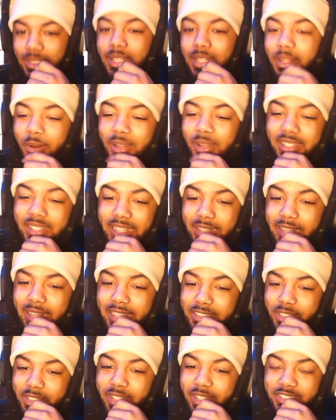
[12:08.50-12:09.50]
they
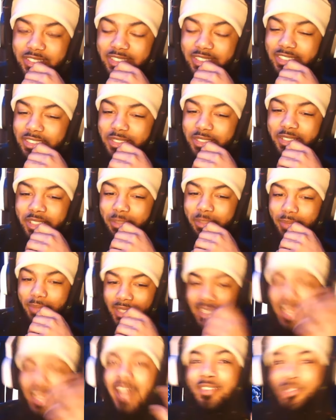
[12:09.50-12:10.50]
showed up to the studio
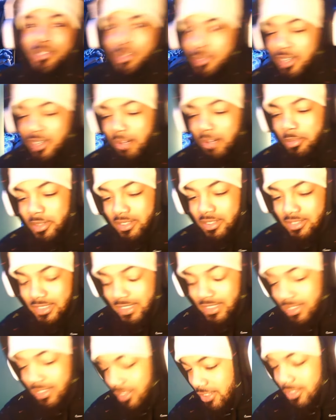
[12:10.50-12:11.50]
probably after a robbery. It's
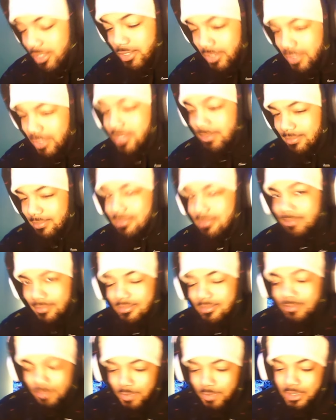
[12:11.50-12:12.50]
like, yo,
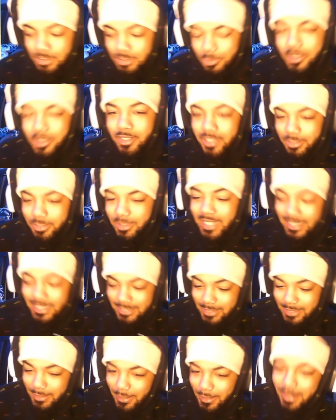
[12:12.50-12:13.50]
we on. We got
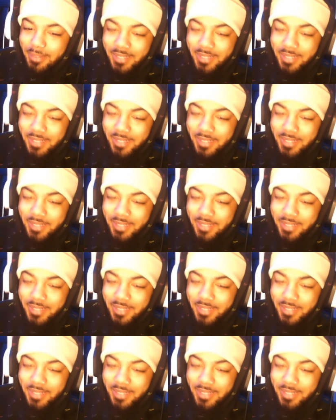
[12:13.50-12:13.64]
something.